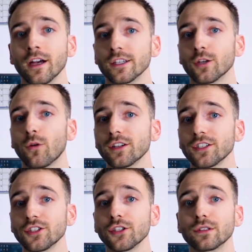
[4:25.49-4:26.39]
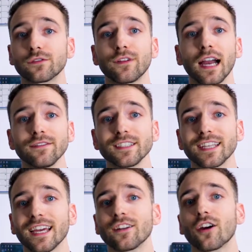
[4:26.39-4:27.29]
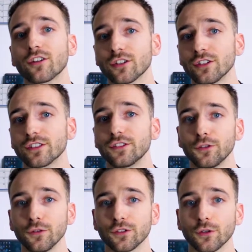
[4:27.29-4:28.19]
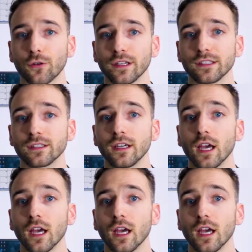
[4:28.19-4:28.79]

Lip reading: you'll want to choose 5 to 10 articles and news stories